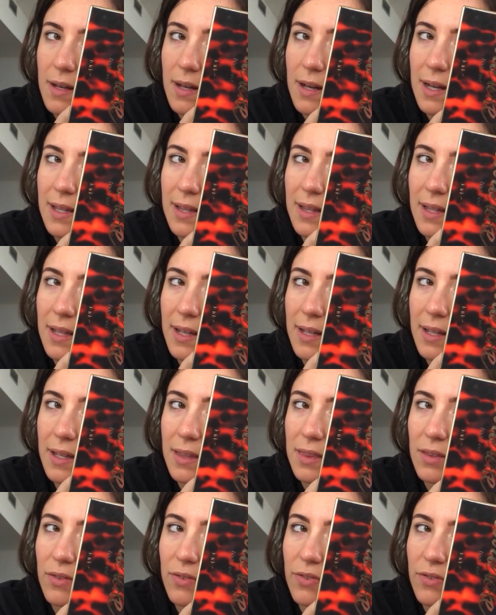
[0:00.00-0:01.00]
I
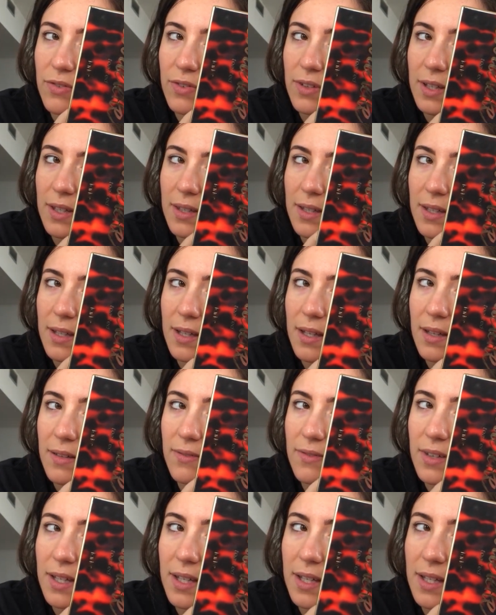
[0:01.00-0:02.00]
like the feeling
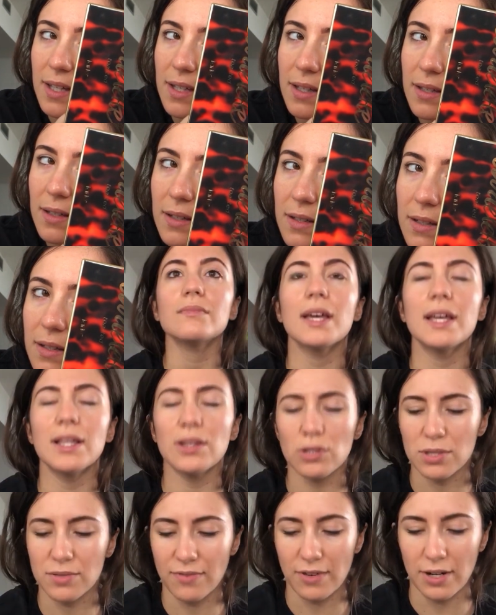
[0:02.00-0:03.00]
of it. It
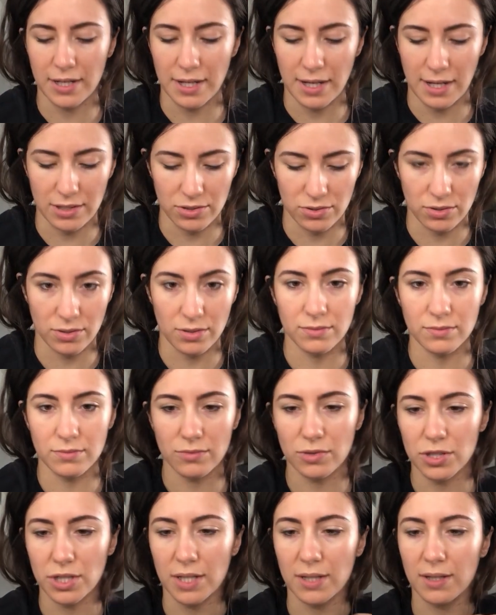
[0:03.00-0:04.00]
looks very natural,
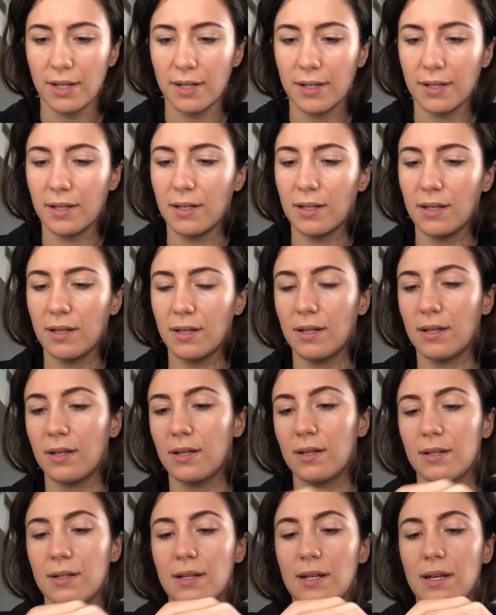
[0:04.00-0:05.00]
which I like.
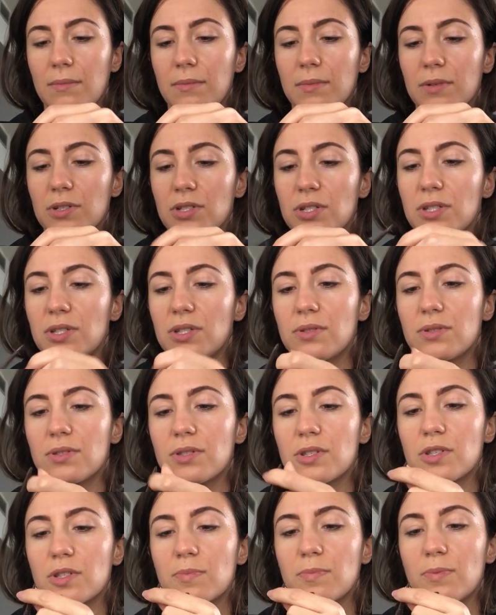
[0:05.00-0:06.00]
Now I'm gonna just use
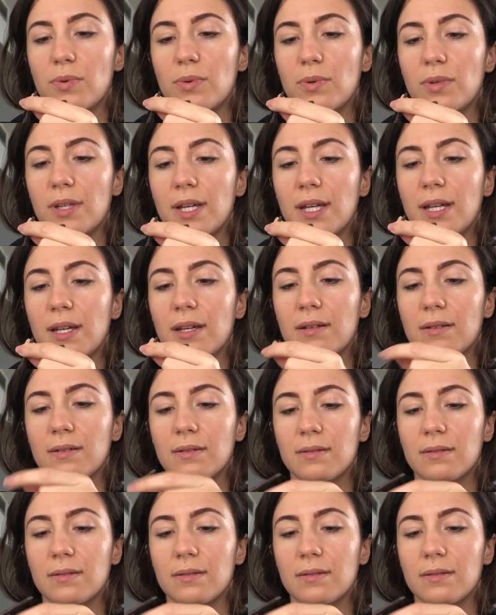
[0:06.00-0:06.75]
the spoolie.